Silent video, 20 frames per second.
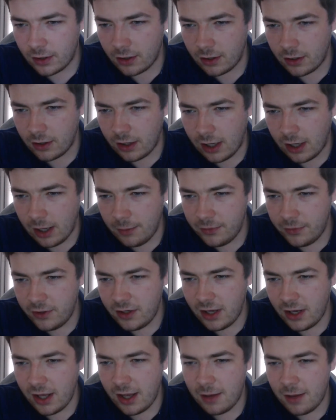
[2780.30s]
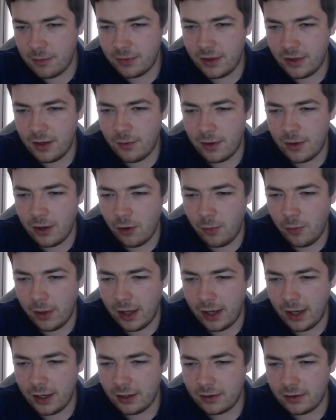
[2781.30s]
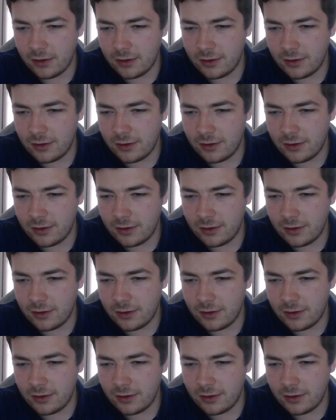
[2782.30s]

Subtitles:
Hampden empty, well backed.